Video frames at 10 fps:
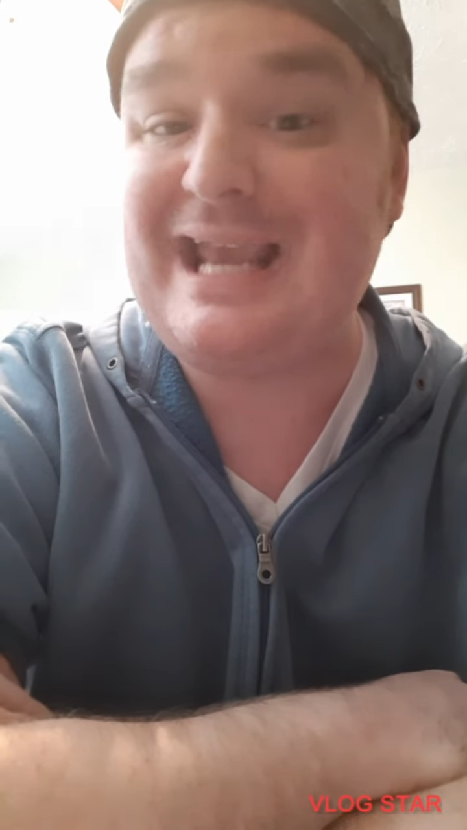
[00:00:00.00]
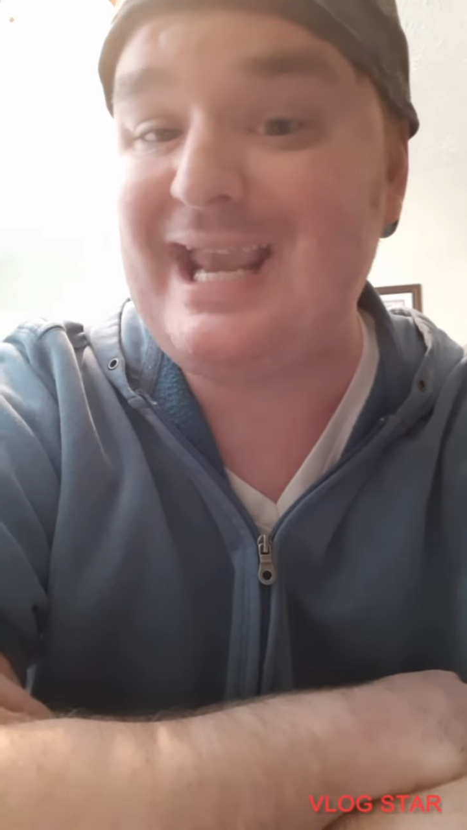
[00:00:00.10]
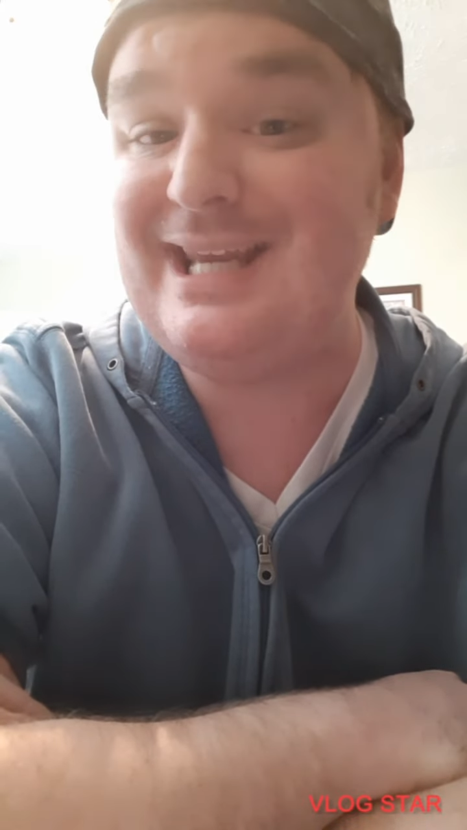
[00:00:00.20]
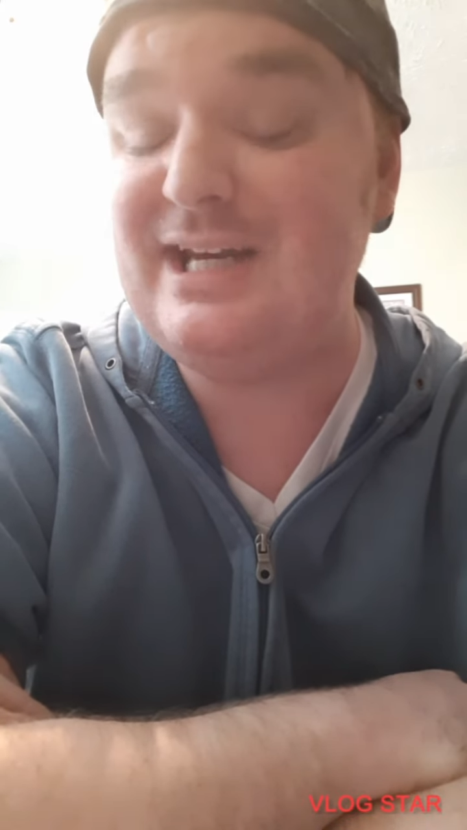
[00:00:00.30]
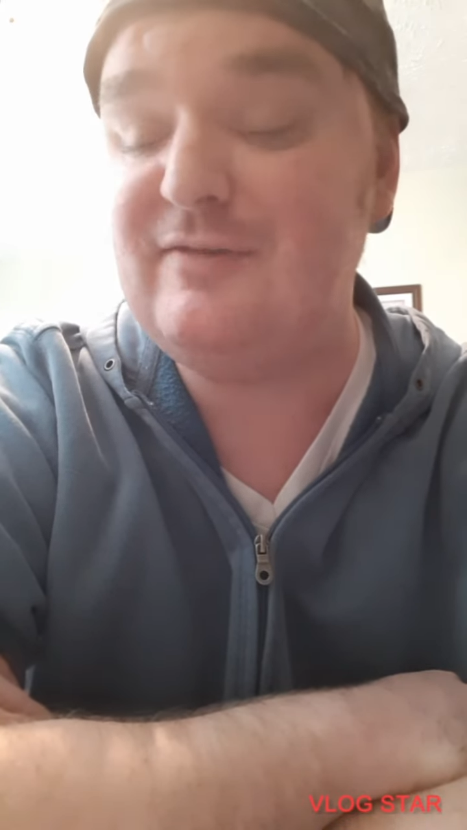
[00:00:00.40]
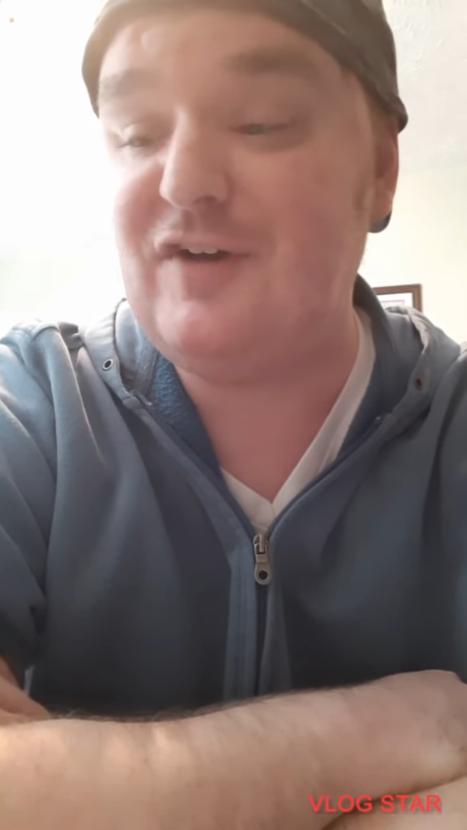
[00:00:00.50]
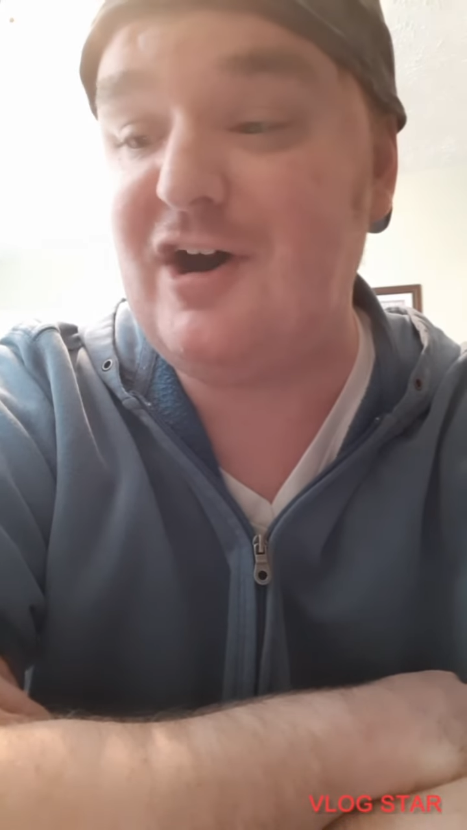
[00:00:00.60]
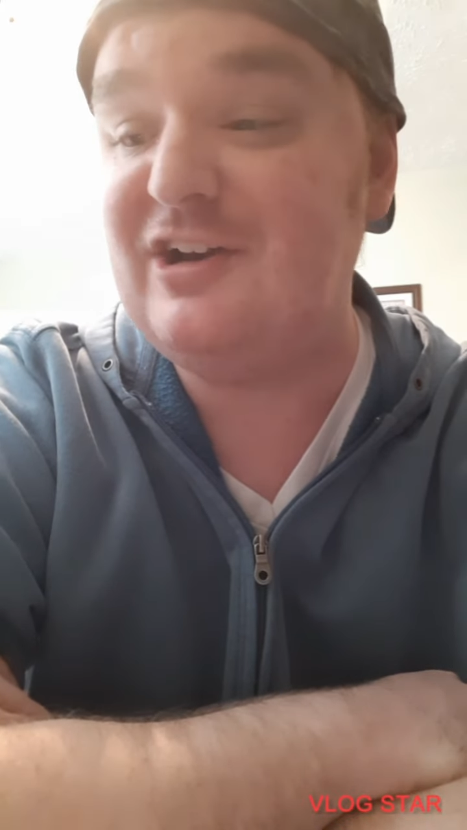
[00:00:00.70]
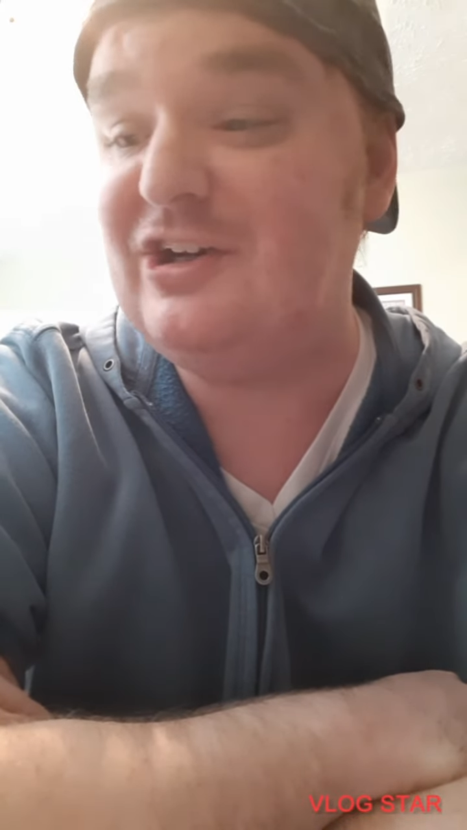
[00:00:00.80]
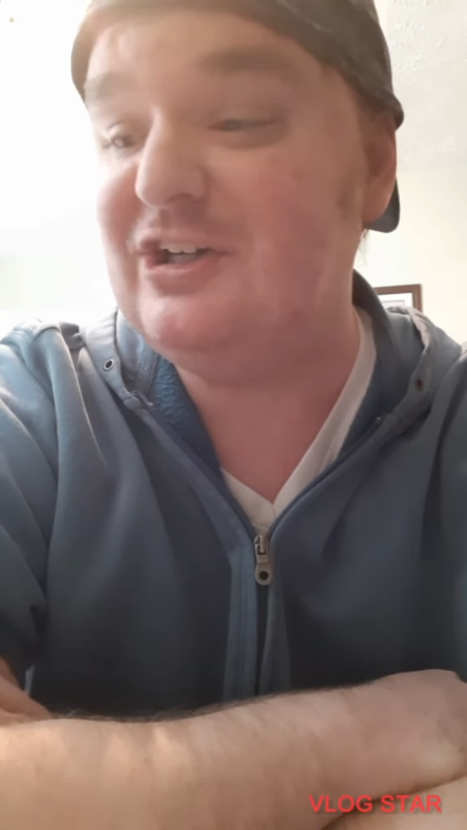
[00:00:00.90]
cannon
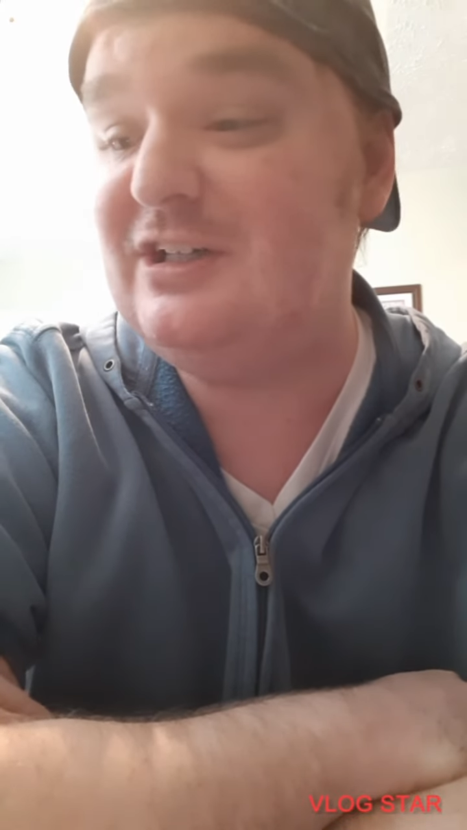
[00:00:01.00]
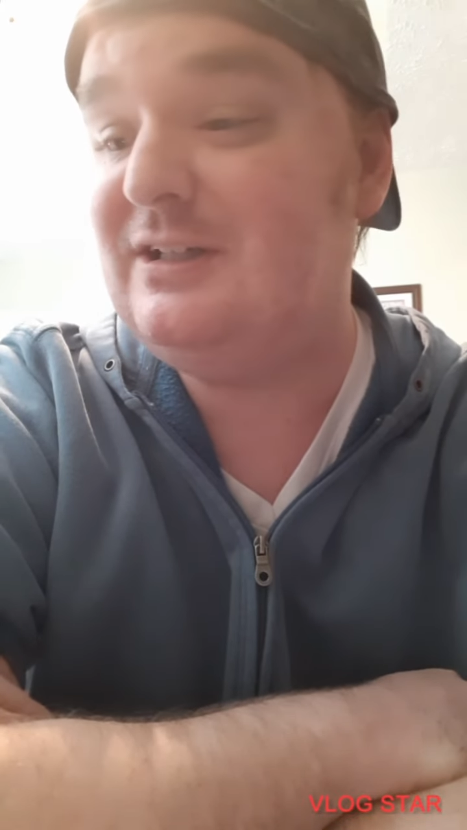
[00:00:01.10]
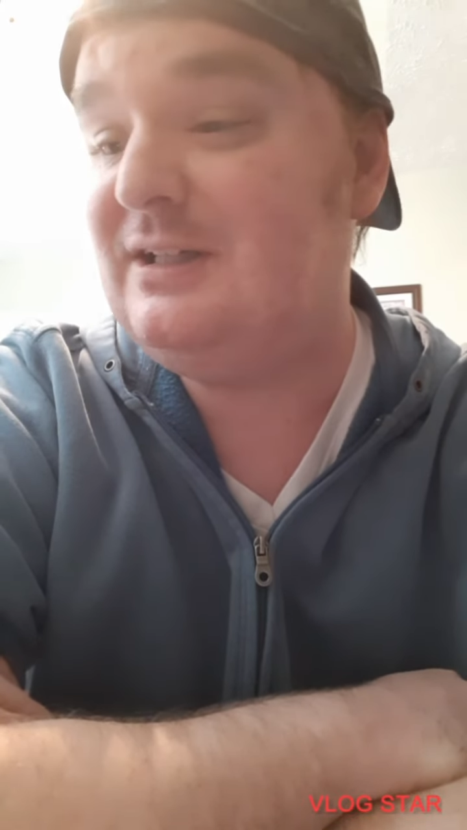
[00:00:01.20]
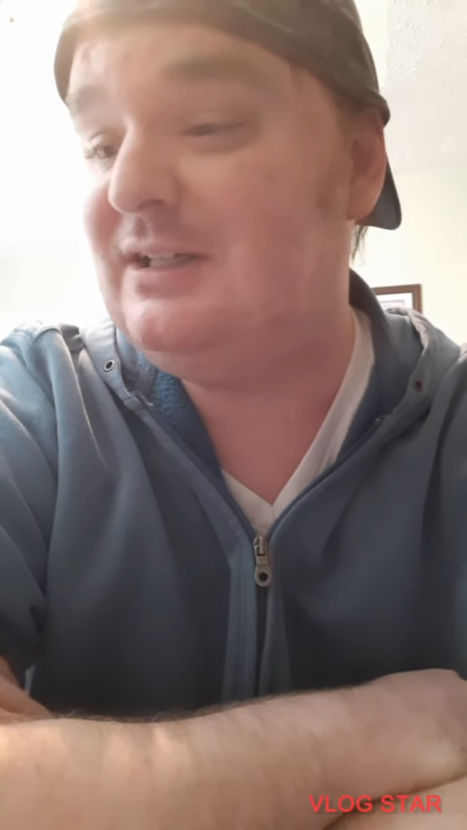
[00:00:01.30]
fodder